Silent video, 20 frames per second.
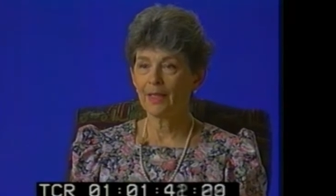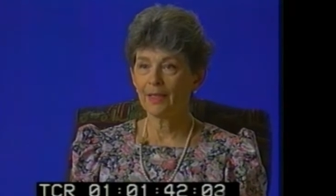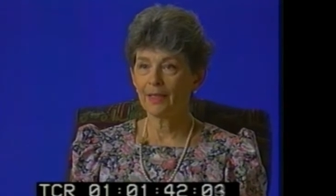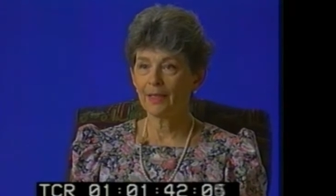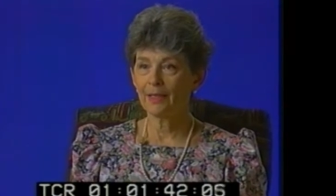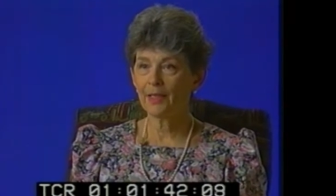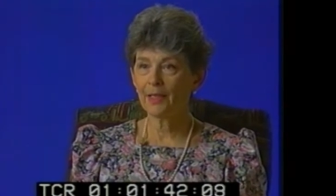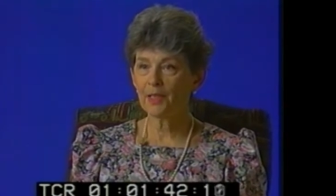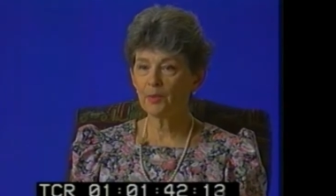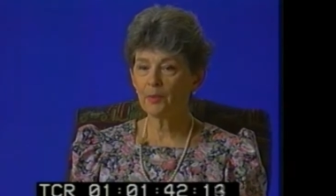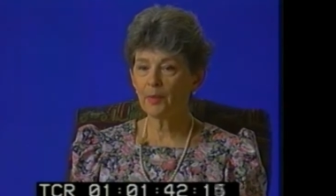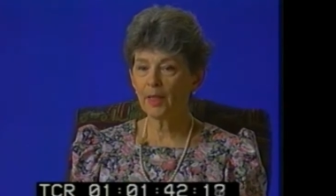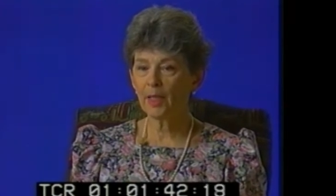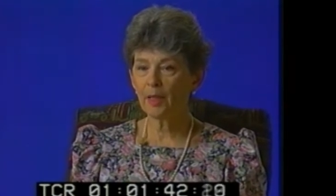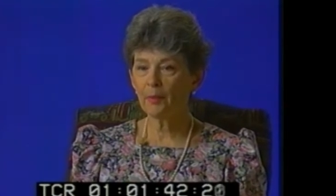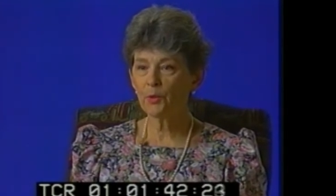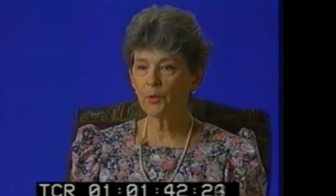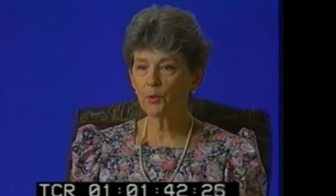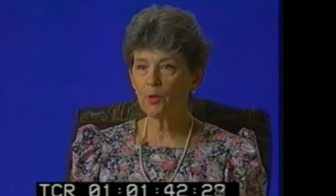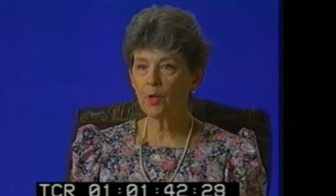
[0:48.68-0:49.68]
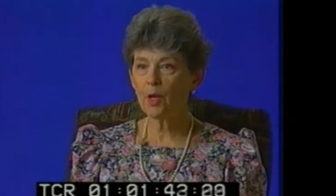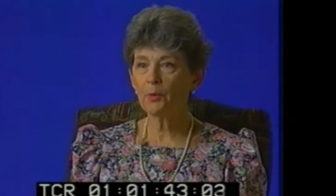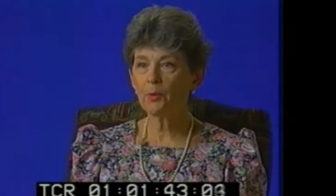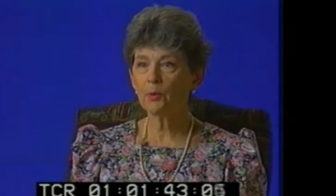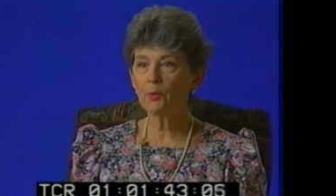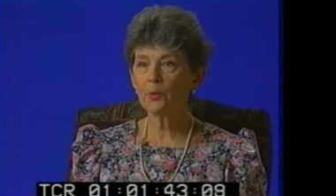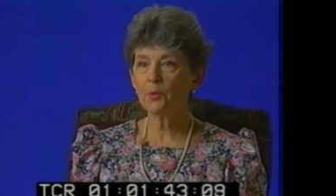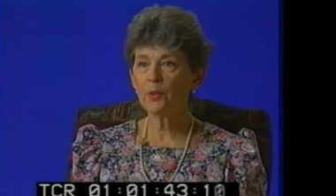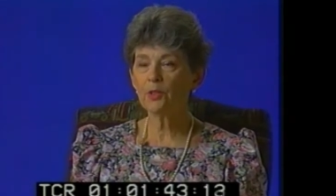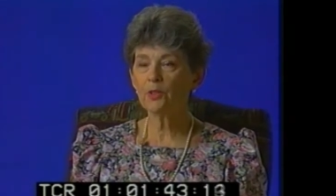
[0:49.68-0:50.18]
Yes, my name is
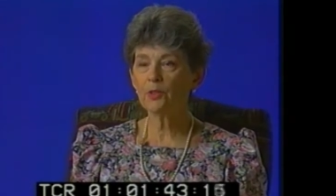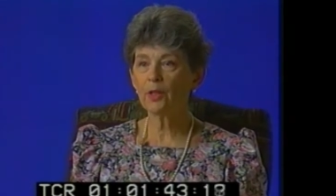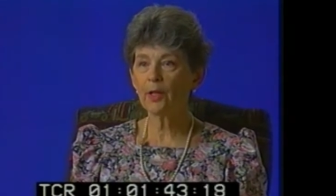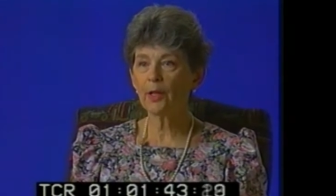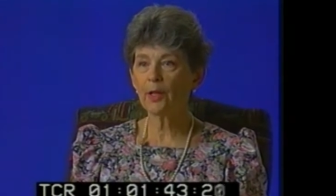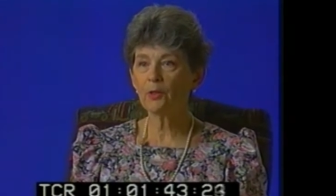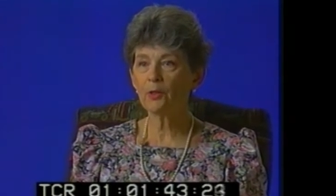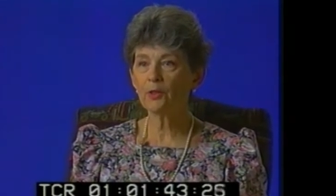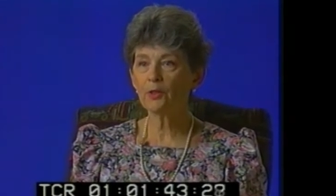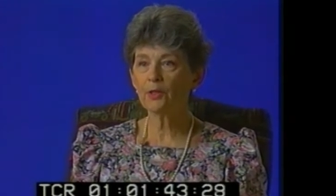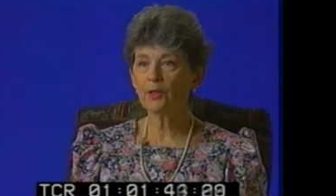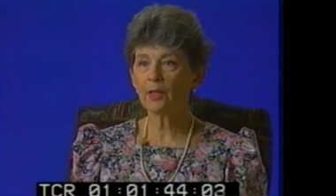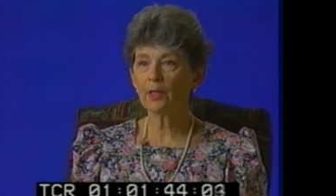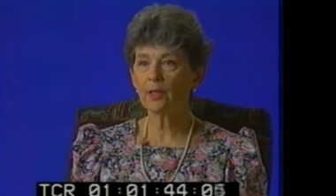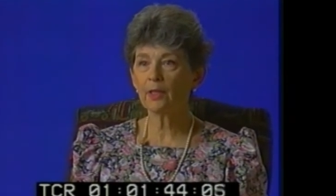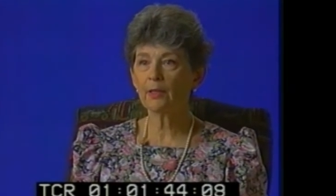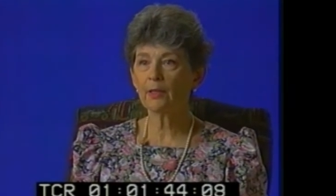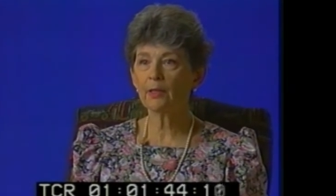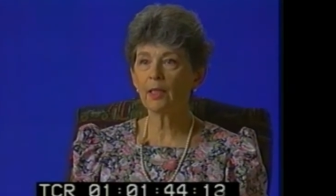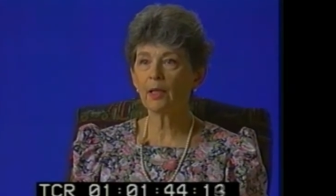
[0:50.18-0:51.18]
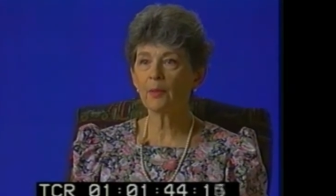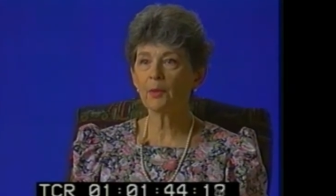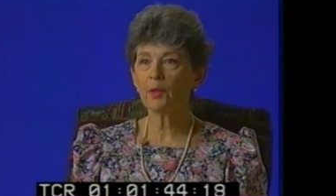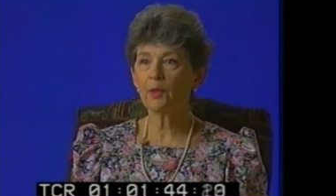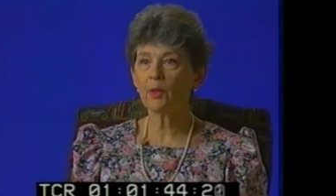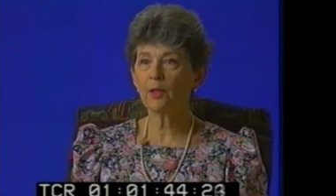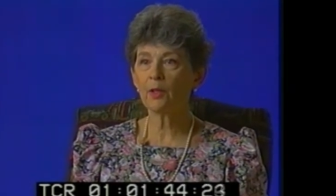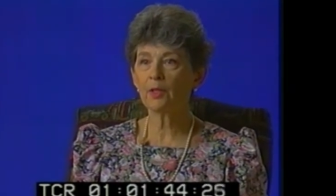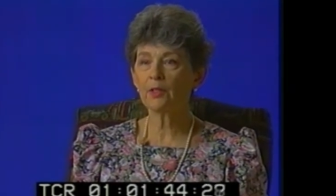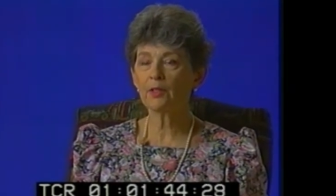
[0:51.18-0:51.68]
Robin Woods Loucks, and I'm an
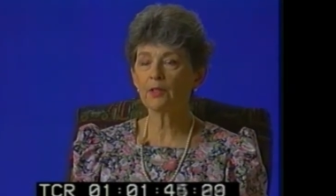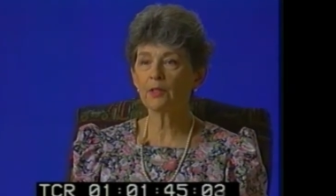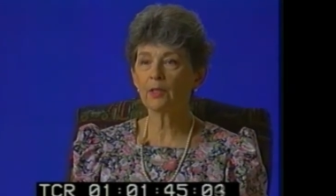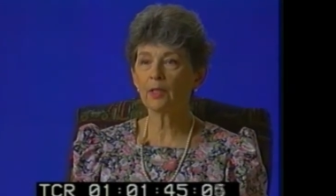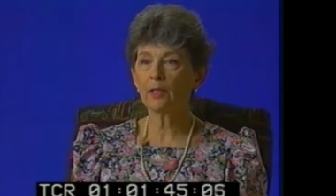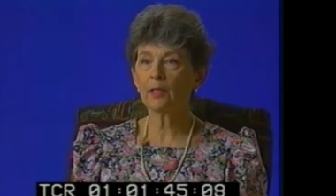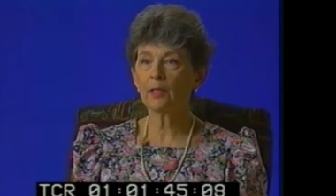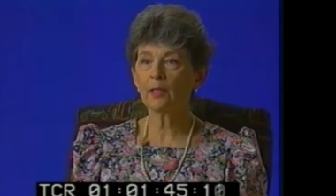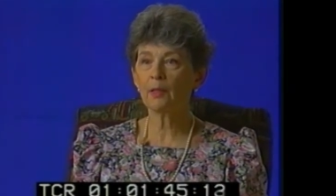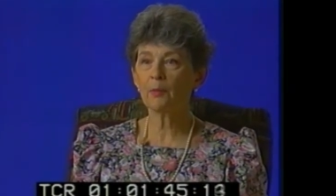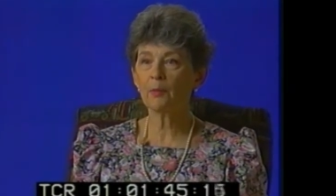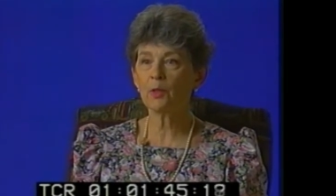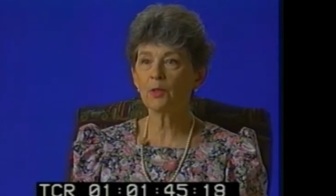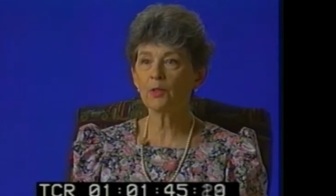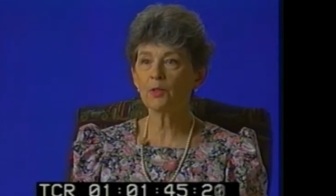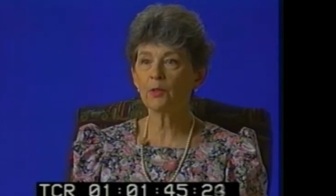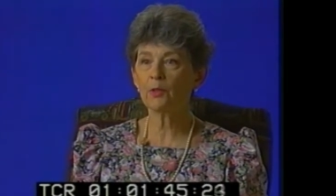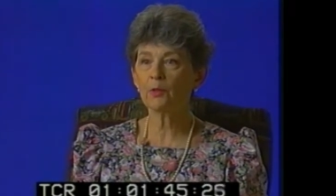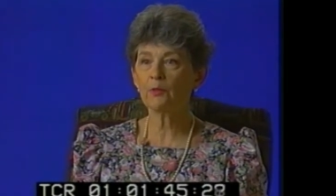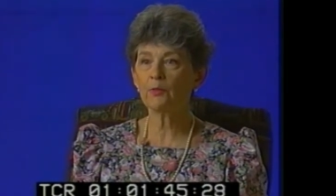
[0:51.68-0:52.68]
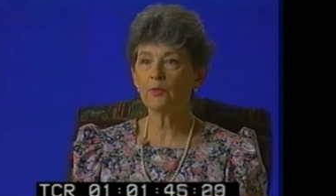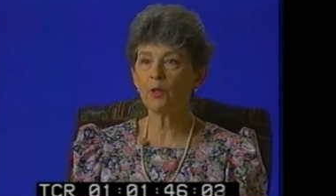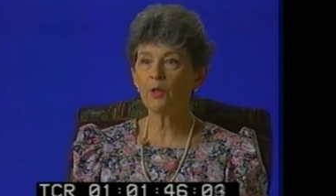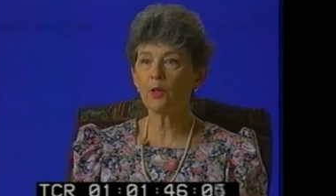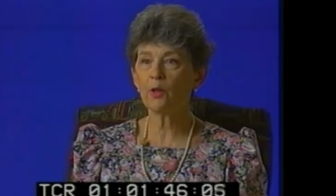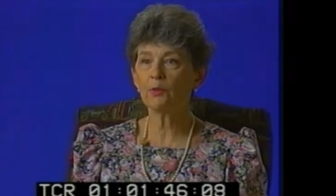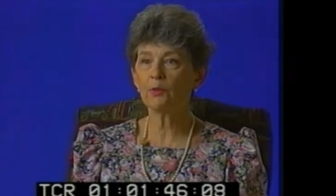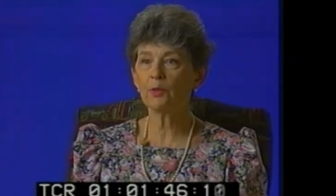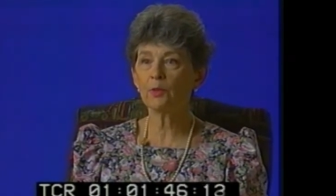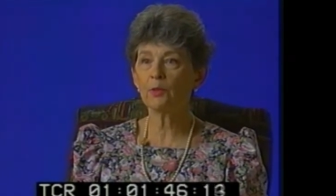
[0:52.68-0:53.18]
artist, and I'm also
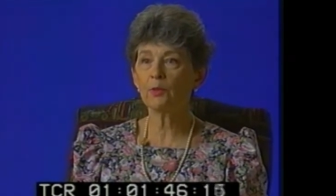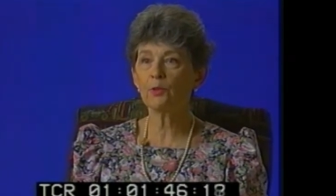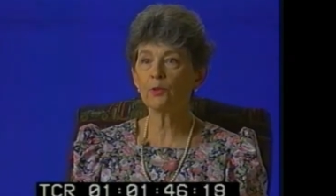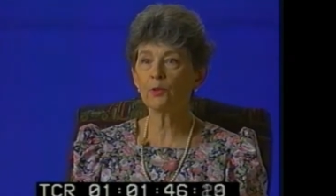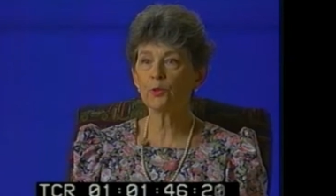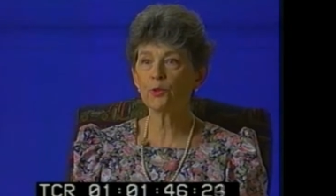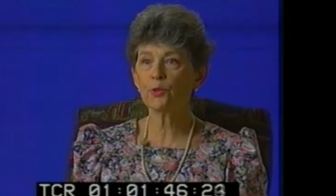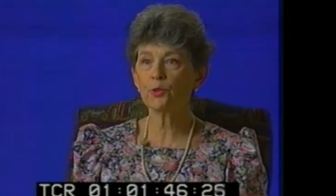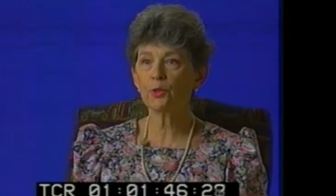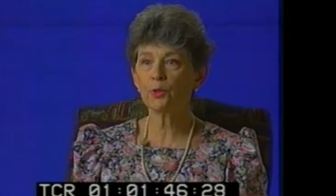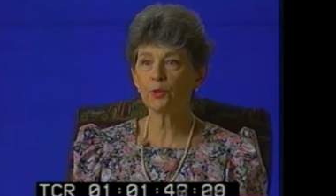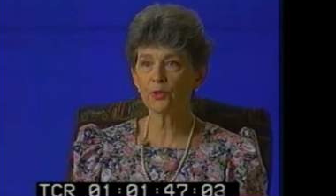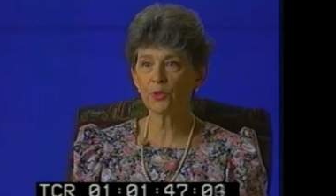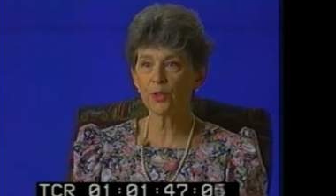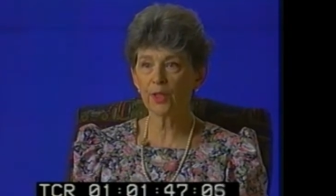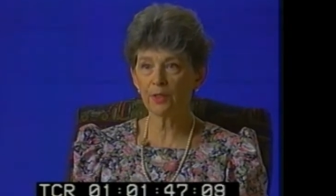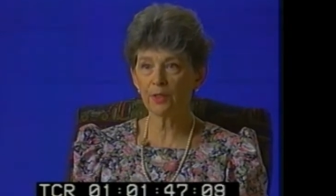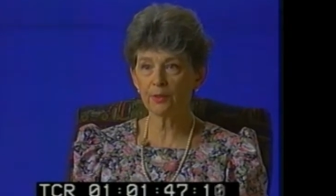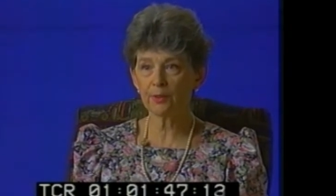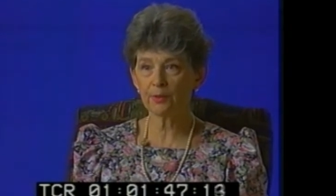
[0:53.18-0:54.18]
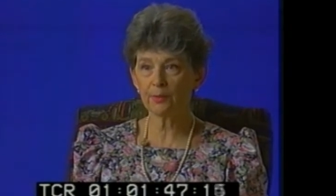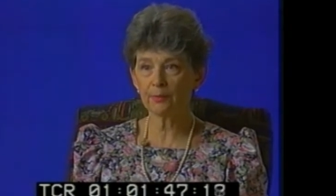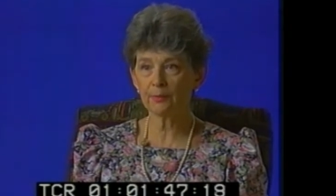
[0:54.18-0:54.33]
involved in nutraceutical sales.